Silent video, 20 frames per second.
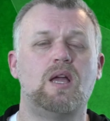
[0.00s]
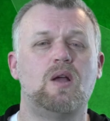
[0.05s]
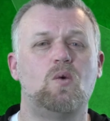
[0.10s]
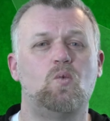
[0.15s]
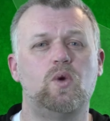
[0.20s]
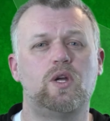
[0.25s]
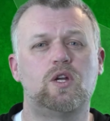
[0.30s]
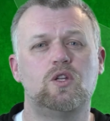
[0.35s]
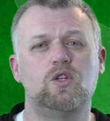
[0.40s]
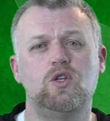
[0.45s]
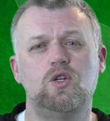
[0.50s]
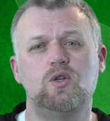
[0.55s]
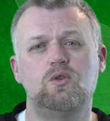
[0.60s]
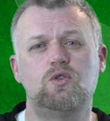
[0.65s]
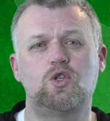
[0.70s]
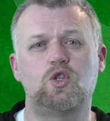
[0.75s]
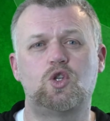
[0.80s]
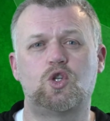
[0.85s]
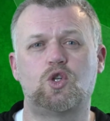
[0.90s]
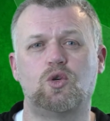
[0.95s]
We can
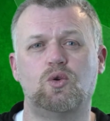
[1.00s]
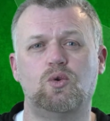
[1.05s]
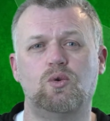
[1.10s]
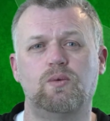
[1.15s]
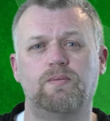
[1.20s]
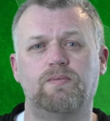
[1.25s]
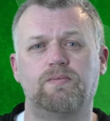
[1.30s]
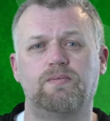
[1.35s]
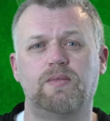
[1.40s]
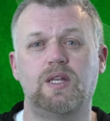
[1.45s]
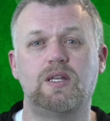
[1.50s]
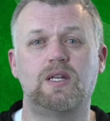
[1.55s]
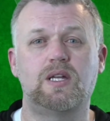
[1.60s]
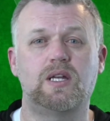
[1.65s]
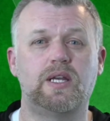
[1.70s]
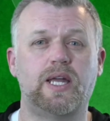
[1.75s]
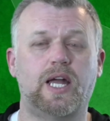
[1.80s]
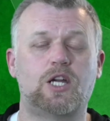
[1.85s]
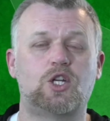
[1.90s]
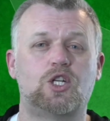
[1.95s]
use chu in
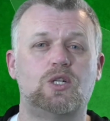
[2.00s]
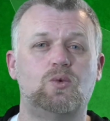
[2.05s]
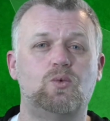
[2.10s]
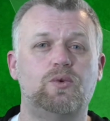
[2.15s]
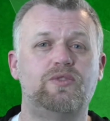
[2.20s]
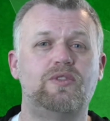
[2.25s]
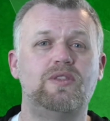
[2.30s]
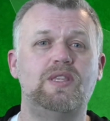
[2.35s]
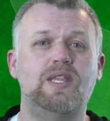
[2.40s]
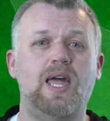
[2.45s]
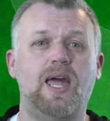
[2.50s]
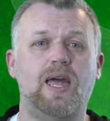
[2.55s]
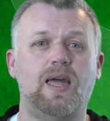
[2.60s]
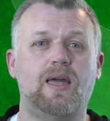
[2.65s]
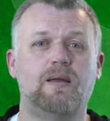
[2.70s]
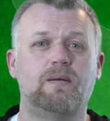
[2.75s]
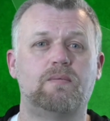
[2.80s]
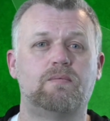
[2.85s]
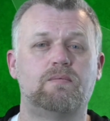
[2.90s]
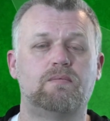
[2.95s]
connection with ne,
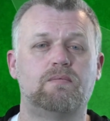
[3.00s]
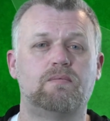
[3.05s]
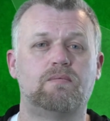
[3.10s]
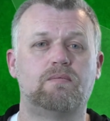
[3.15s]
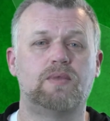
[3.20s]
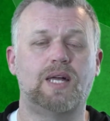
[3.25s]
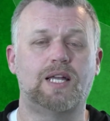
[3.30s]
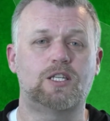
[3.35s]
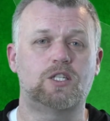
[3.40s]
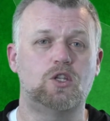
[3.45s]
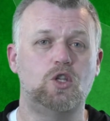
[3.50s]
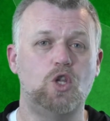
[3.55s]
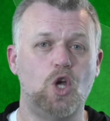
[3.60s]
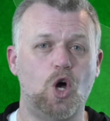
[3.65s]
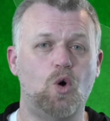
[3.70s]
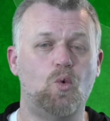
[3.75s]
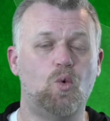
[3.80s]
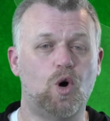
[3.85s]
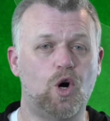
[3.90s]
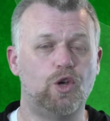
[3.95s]
that's
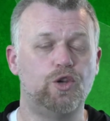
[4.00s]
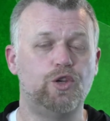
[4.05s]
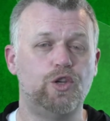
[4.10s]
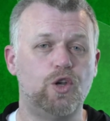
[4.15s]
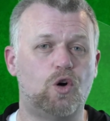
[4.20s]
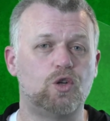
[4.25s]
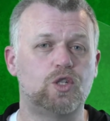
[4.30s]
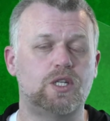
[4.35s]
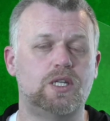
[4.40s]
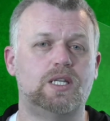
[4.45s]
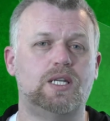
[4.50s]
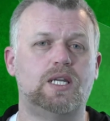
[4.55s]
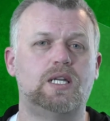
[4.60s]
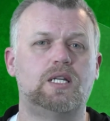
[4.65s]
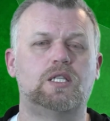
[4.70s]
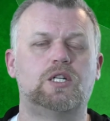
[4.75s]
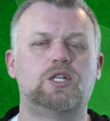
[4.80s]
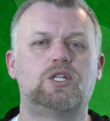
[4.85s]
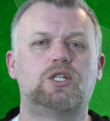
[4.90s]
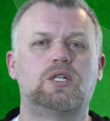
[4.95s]
no or not in
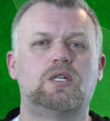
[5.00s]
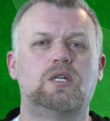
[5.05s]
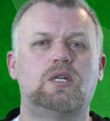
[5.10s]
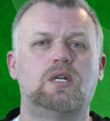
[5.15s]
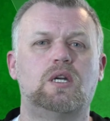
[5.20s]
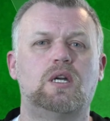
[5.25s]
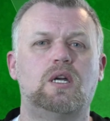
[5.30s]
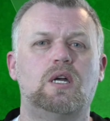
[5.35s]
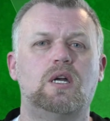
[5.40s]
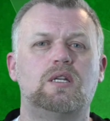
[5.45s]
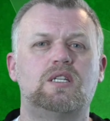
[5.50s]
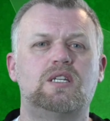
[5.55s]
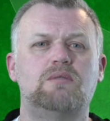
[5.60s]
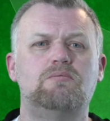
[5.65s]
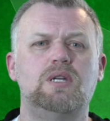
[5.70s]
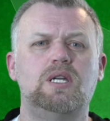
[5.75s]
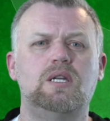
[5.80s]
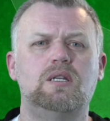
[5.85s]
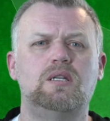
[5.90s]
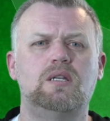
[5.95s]
English, to
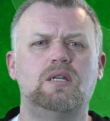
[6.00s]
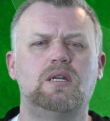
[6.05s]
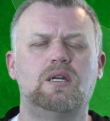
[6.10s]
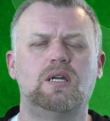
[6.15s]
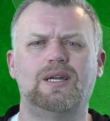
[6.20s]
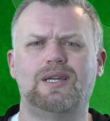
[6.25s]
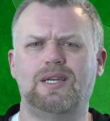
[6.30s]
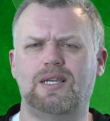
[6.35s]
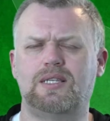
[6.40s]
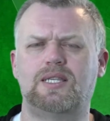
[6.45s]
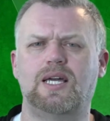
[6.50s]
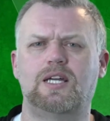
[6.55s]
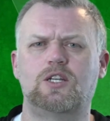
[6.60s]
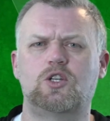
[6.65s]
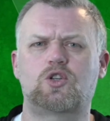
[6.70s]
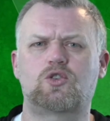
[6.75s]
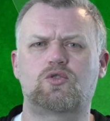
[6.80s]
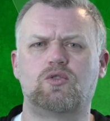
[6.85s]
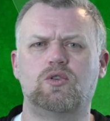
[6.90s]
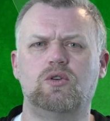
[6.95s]
mean, is that
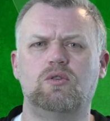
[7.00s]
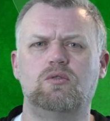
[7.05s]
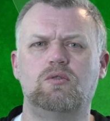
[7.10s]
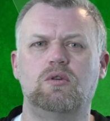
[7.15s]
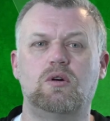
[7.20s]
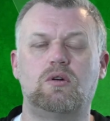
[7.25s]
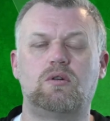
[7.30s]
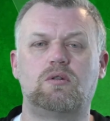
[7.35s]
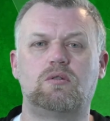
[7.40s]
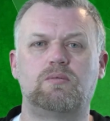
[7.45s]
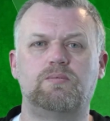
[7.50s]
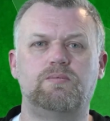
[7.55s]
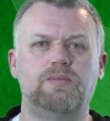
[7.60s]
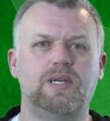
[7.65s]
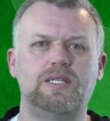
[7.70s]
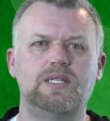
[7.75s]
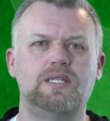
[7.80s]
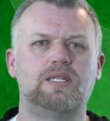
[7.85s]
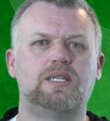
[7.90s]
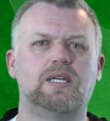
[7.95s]
true or
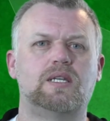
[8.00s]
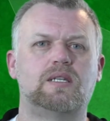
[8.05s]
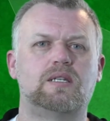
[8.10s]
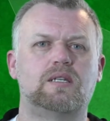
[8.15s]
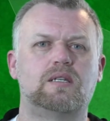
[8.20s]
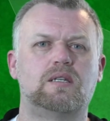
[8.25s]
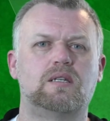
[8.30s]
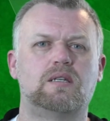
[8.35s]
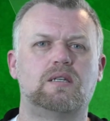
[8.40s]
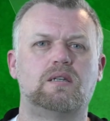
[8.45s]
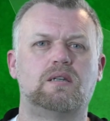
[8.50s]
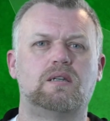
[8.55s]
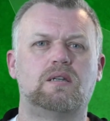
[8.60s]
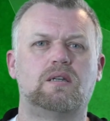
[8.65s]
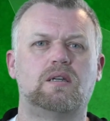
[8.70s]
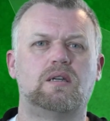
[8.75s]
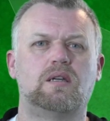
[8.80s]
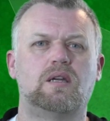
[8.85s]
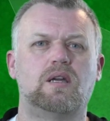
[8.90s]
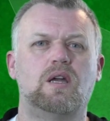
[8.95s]
isn't it?
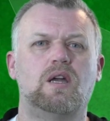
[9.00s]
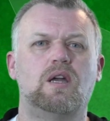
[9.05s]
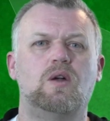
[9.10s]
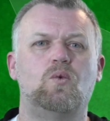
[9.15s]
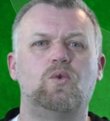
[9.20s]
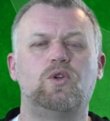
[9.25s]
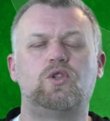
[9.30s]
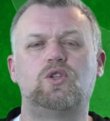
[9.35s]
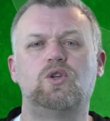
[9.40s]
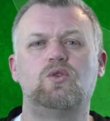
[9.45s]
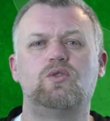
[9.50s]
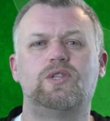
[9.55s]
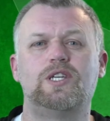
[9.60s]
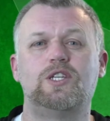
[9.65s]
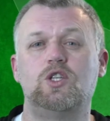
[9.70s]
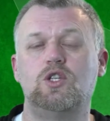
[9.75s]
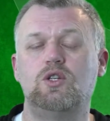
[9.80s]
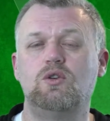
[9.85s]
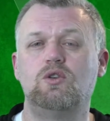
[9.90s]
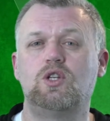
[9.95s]
We do
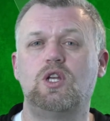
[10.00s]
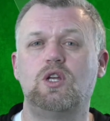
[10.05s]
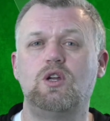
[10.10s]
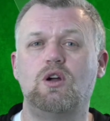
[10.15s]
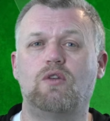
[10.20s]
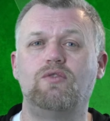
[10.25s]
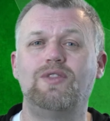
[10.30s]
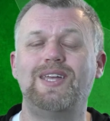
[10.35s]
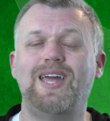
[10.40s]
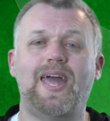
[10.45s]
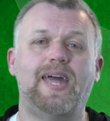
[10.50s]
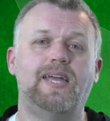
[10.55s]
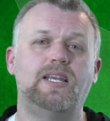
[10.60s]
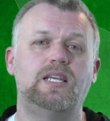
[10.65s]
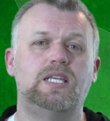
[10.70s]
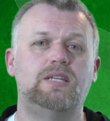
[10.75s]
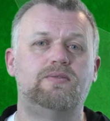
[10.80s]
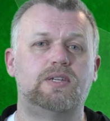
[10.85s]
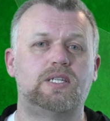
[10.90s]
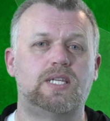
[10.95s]
this usually on the
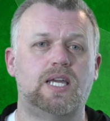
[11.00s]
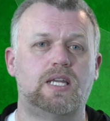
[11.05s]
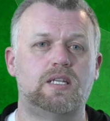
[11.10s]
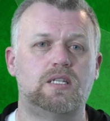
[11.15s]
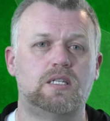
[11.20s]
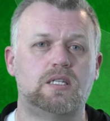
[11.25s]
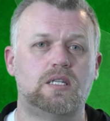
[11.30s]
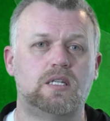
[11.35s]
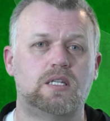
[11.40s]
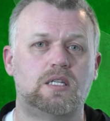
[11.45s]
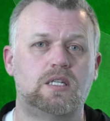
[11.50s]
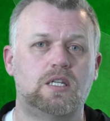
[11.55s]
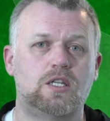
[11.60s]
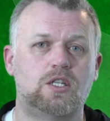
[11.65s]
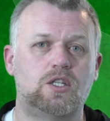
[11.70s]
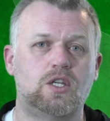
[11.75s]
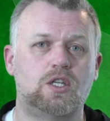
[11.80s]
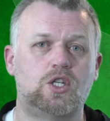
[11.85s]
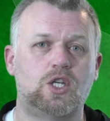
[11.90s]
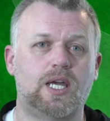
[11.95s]
end of a sentence,
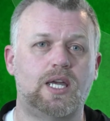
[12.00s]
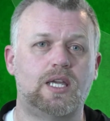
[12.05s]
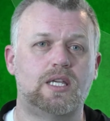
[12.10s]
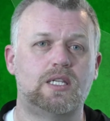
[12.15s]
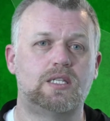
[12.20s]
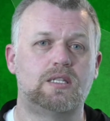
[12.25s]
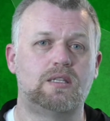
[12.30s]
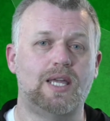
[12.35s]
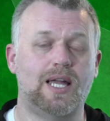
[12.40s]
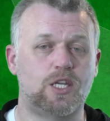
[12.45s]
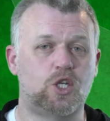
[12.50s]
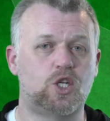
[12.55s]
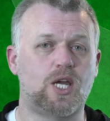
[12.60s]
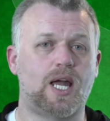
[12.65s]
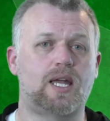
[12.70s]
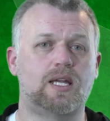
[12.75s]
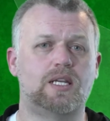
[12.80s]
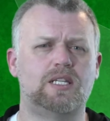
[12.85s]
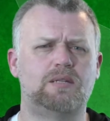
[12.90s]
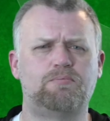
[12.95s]
such as, that
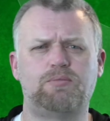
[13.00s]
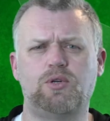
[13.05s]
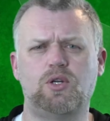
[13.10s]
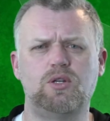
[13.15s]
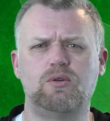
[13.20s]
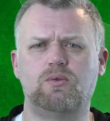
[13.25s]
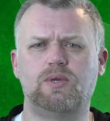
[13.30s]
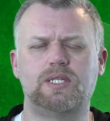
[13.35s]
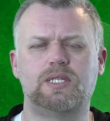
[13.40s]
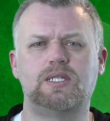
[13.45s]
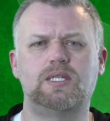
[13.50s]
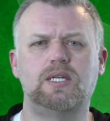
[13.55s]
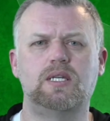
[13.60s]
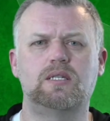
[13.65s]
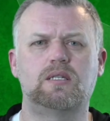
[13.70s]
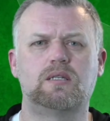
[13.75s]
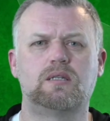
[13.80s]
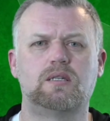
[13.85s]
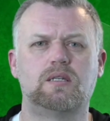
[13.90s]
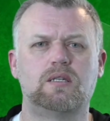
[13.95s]
jacket is blue, isn't
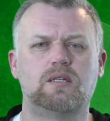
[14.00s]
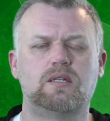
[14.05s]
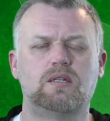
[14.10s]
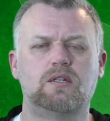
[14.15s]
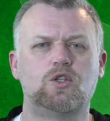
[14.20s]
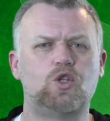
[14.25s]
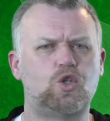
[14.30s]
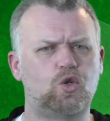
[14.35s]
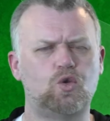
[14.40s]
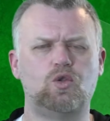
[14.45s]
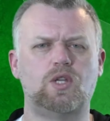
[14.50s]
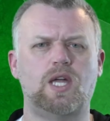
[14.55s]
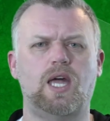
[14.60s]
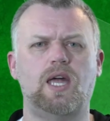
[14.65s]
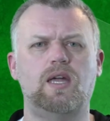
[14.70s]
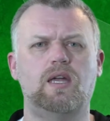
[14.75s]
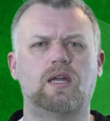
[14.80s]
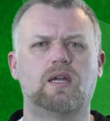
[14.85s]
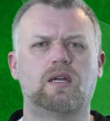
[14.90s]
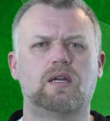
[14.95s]
it? Chu ne?